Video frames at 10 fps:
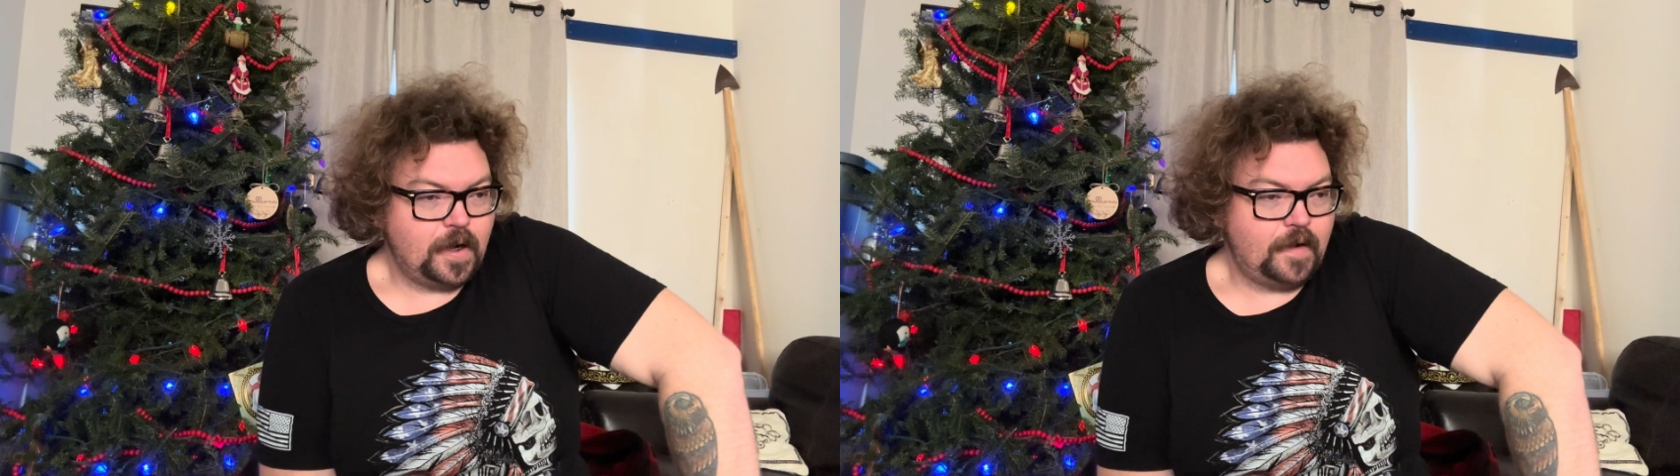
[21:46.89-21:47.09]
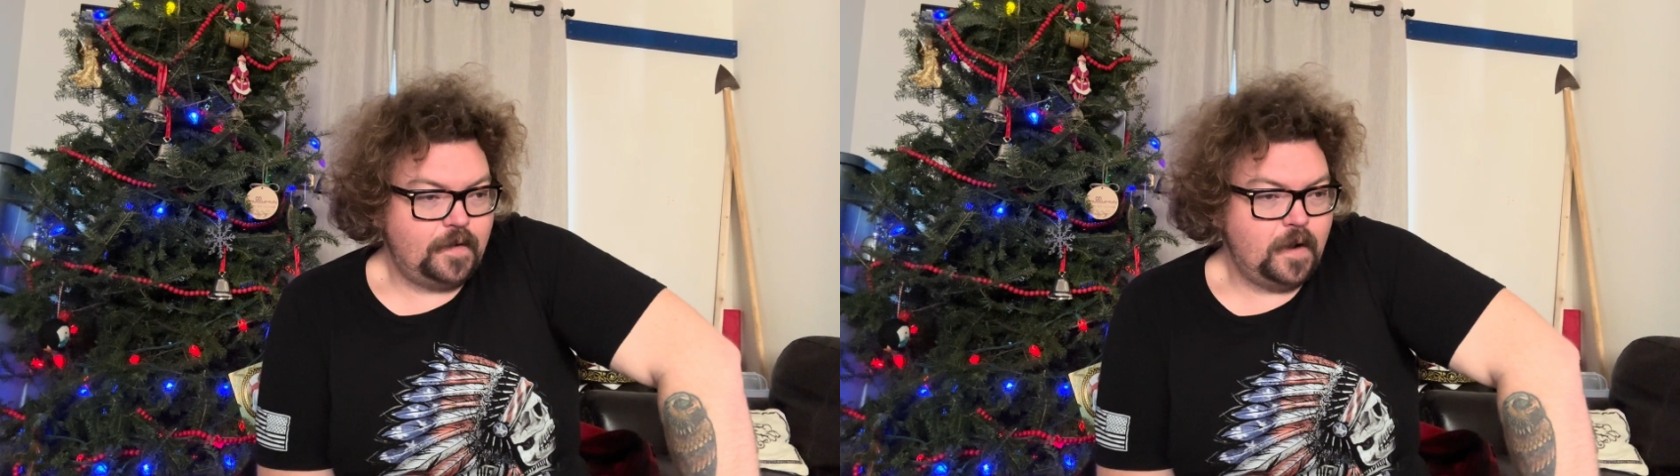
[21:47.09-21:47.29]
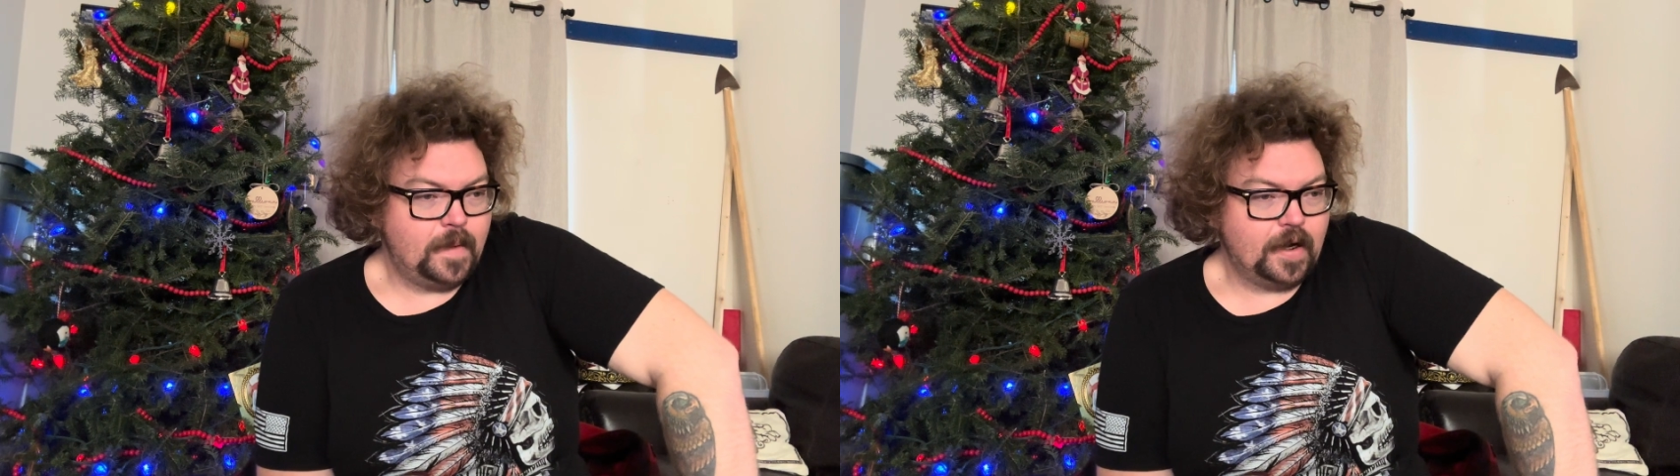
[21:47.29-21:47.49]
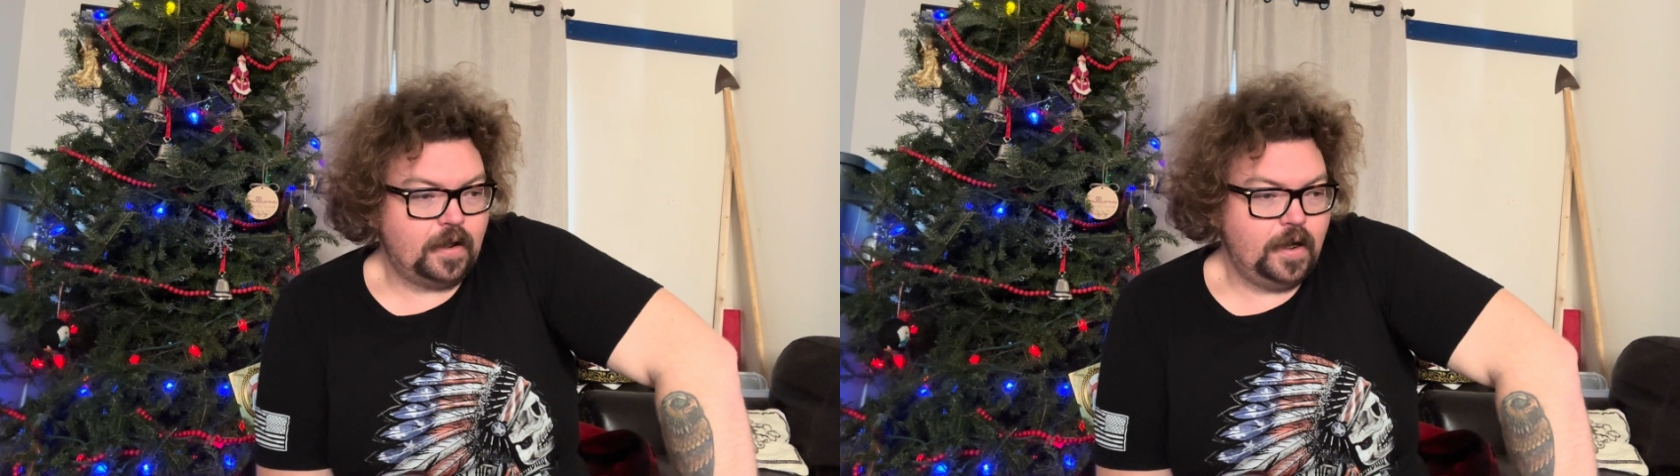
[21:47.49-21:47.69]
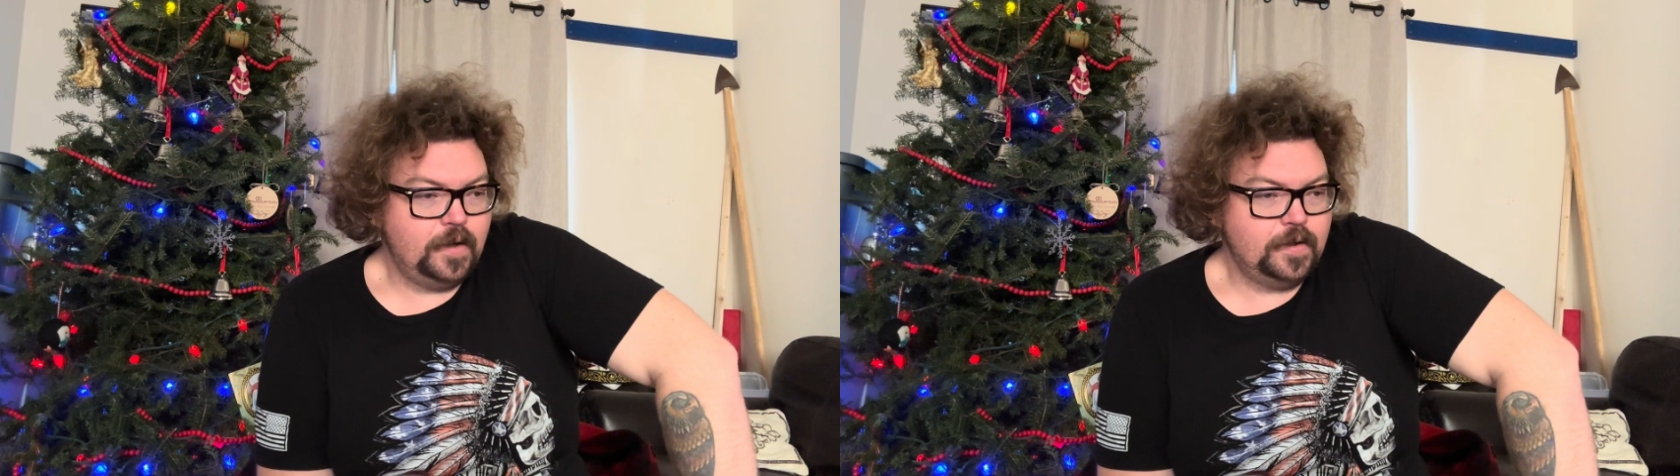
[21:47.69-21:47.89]
off all my
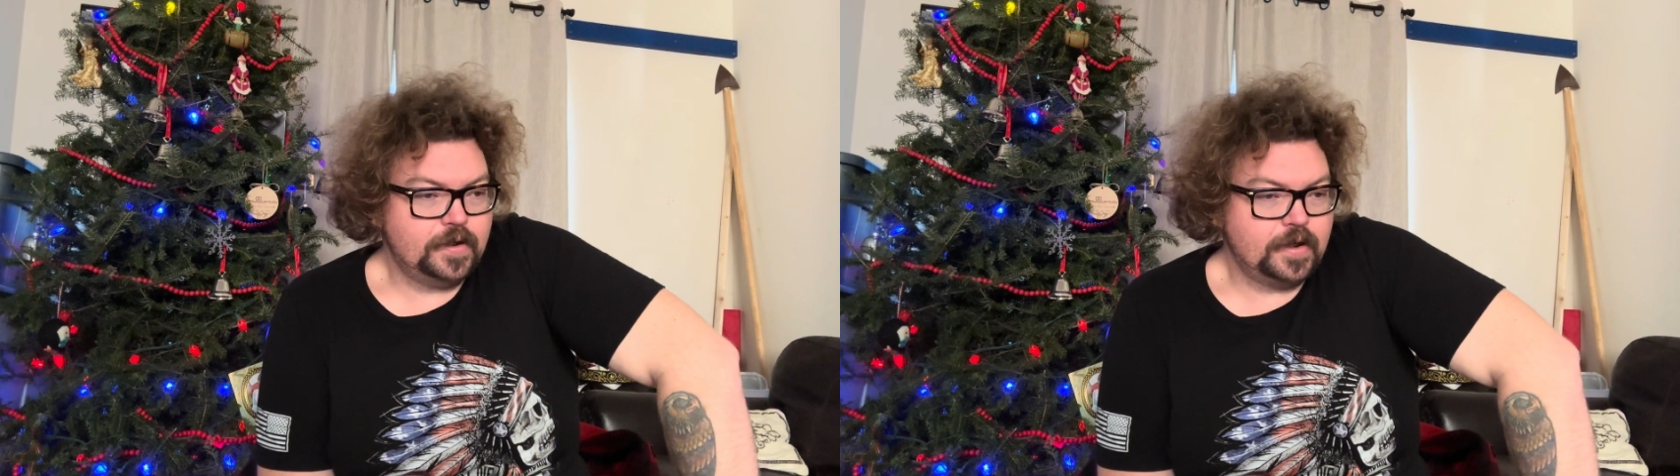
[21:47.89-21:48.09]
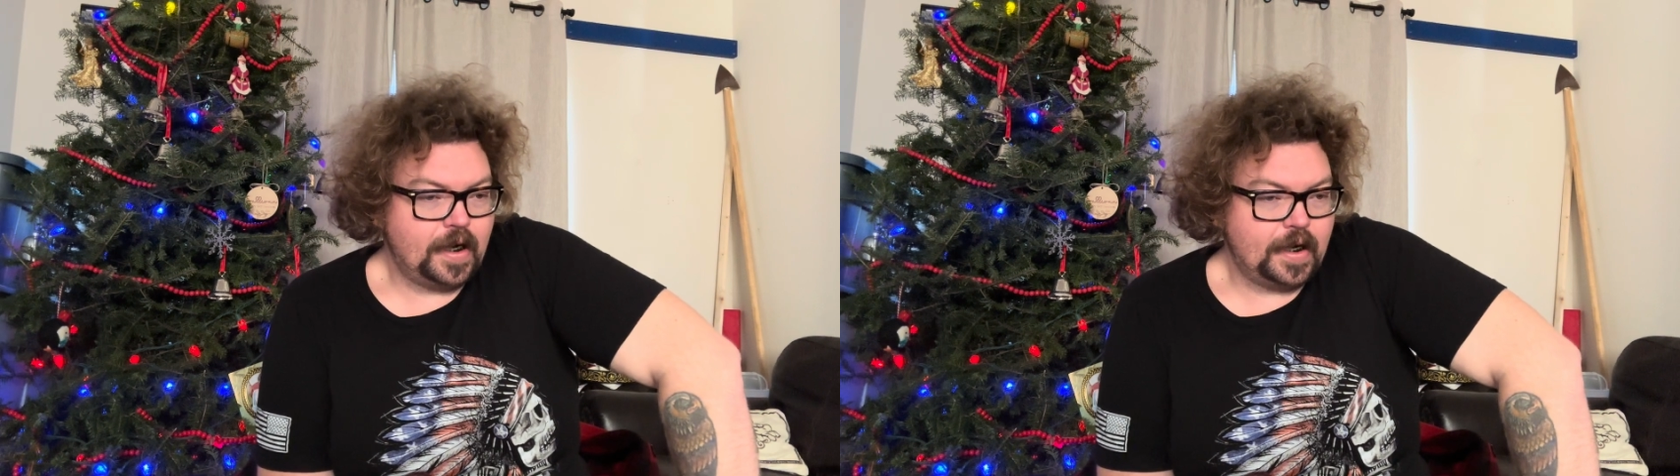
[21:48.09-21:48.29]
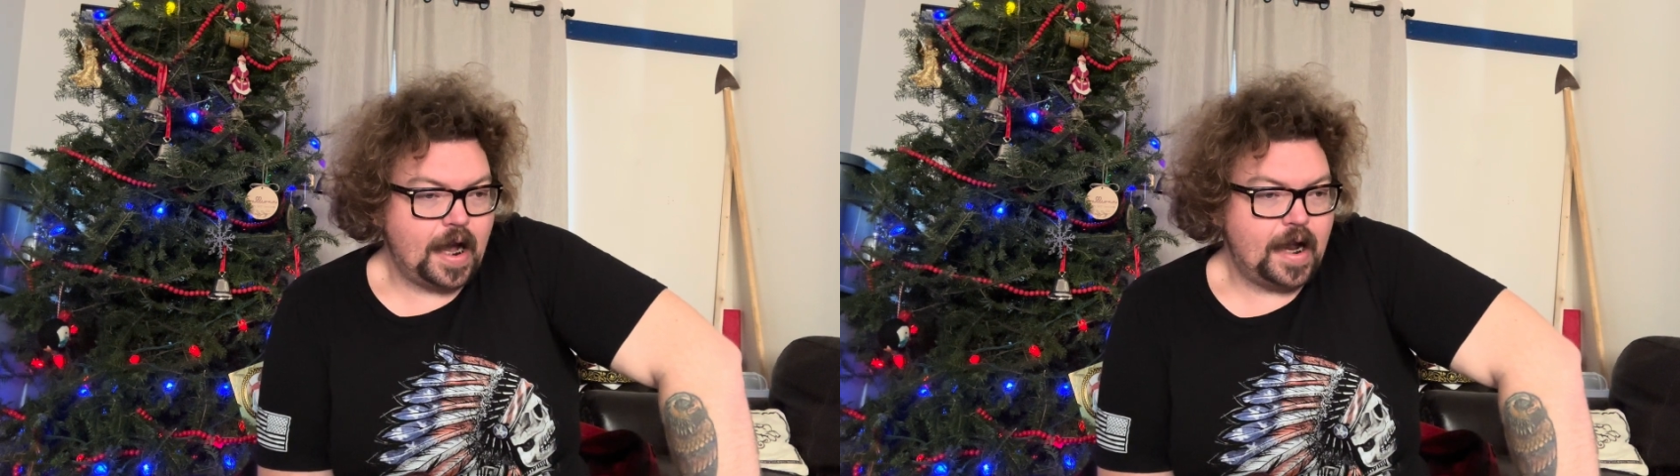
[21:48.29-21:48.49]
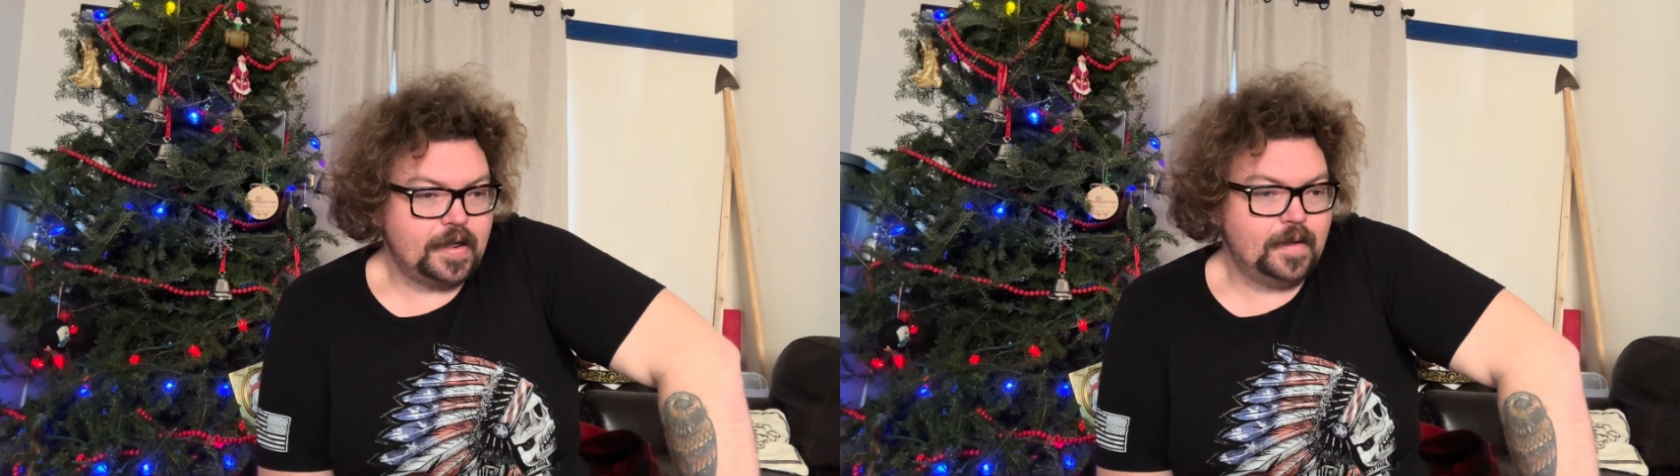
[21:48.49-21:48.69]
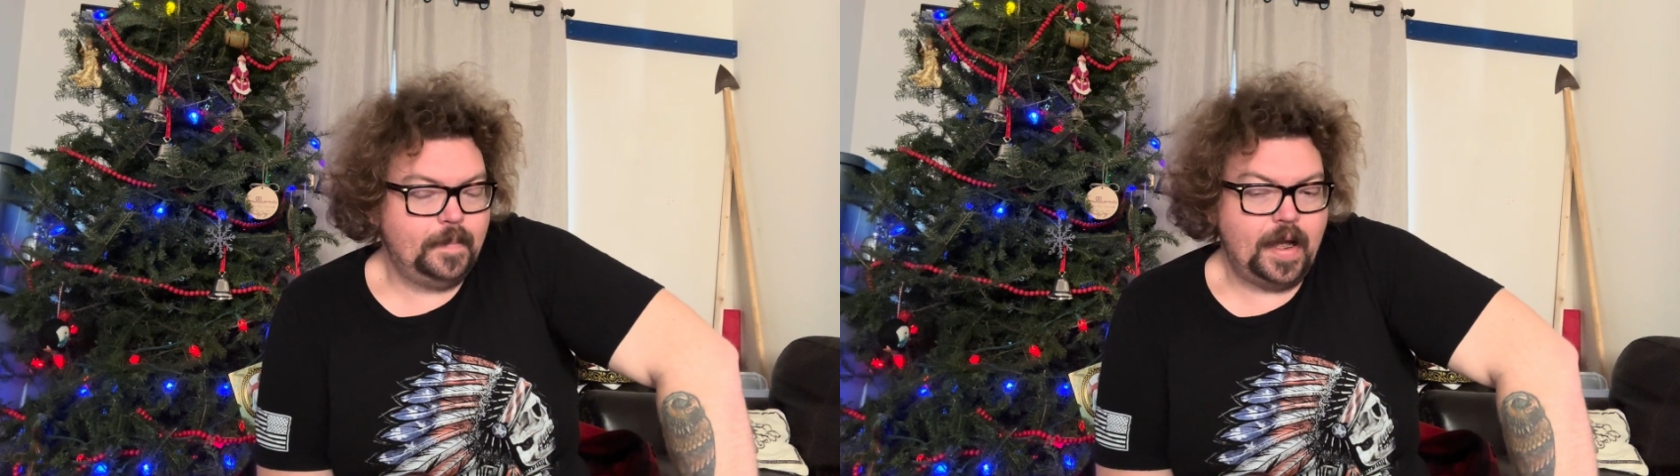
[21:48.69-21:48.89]
clothes and I got
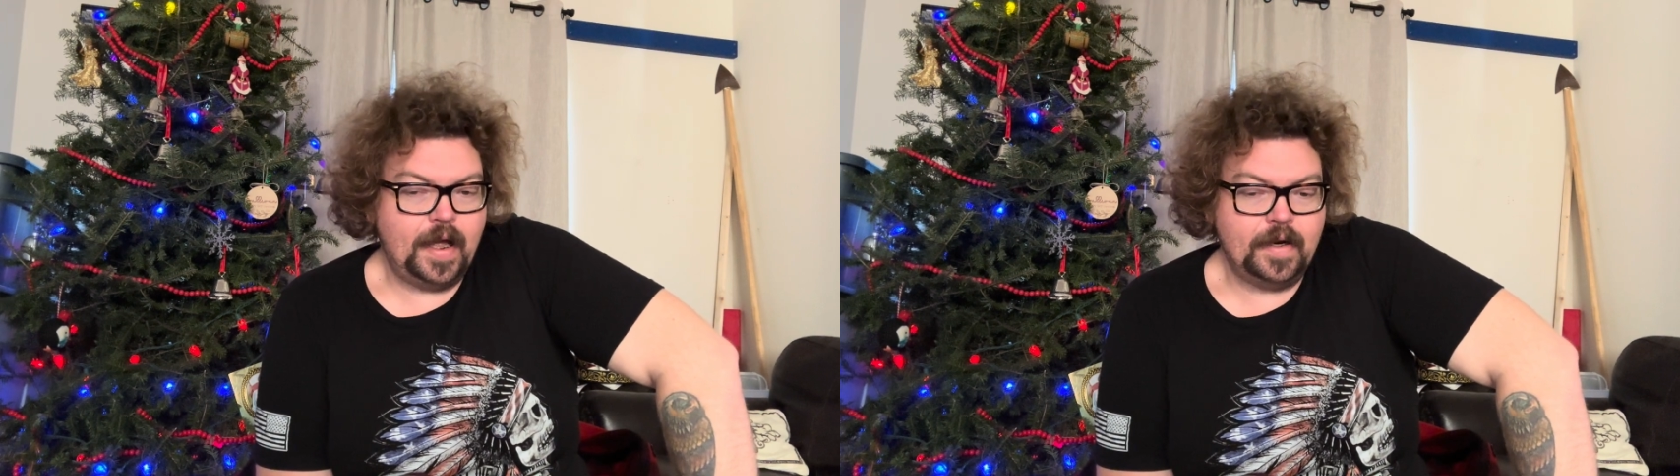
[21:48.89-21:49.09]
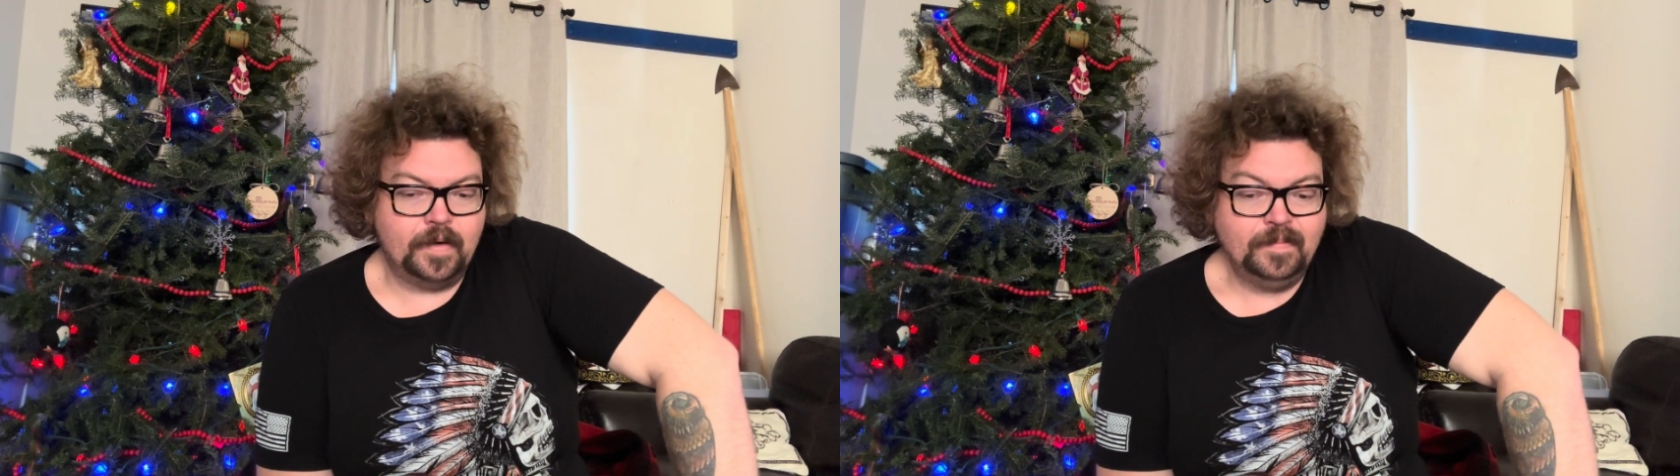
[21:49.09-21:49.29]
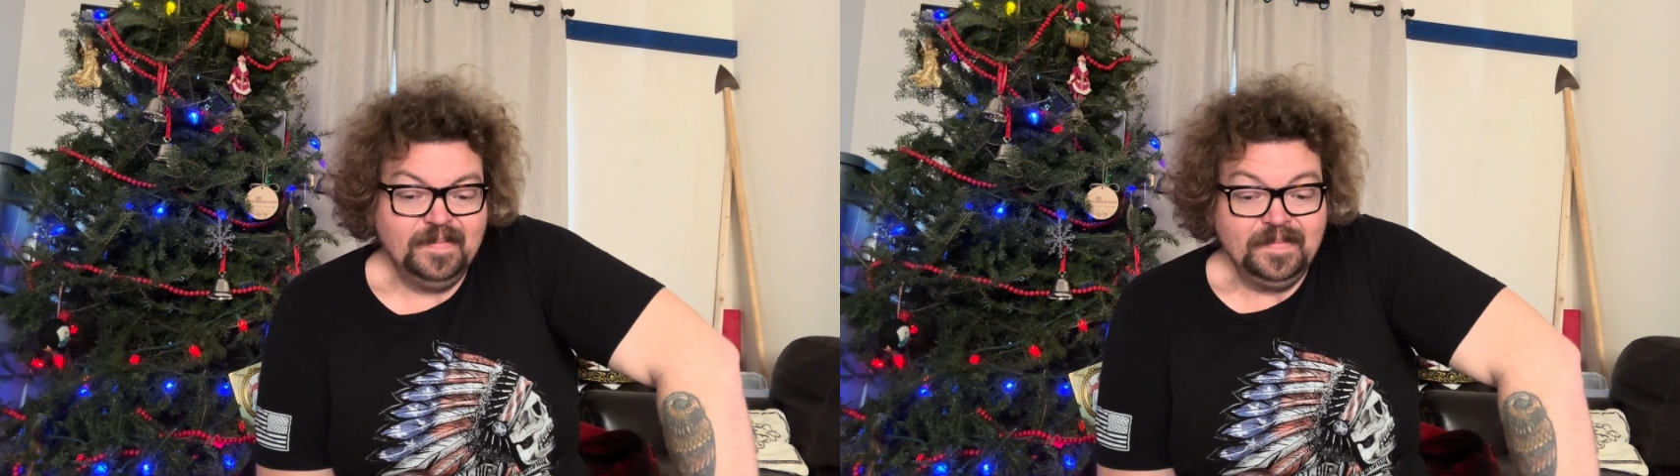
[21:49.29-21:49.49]
in the bed and